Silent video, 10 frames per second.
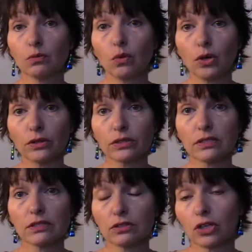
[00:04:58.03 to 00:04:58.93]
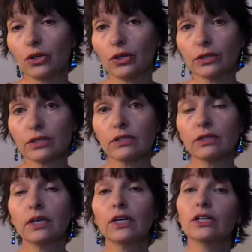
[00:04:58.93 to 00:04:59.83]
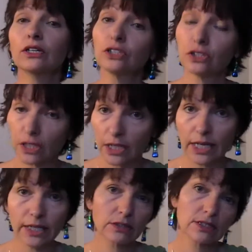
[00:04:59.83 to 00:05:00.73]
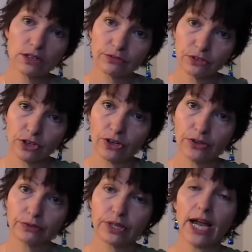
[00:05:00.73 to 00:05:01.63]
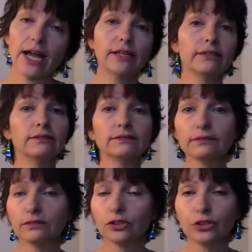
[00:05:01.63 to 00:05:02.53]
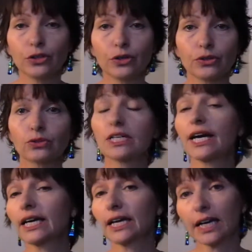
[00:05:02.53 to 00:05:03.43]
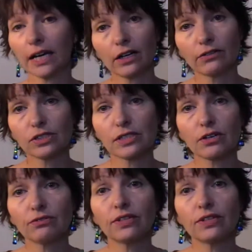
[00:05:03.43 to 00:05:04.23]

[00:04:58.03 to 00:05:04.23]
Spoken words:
wants, hurts, you can let yourself know that you're taking care of yourself